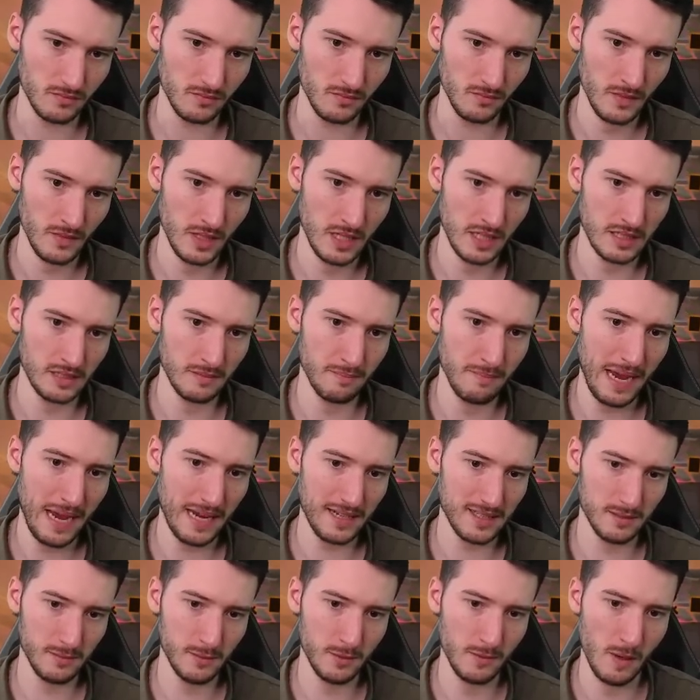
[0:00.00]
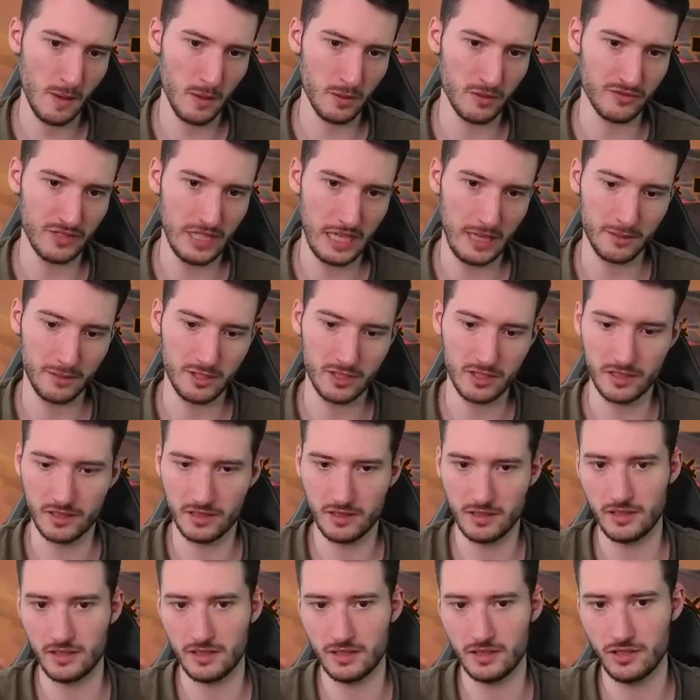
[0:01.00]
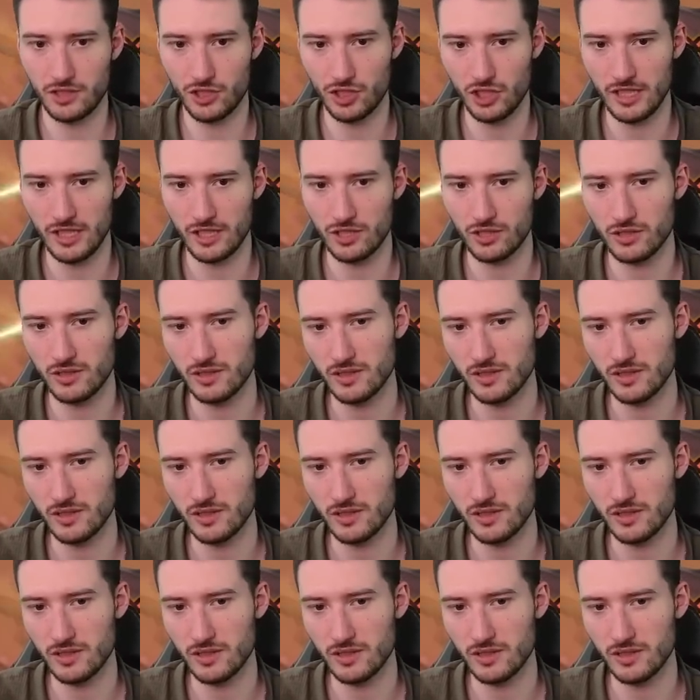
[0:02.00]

The maximum amount of damage this Slick Shot is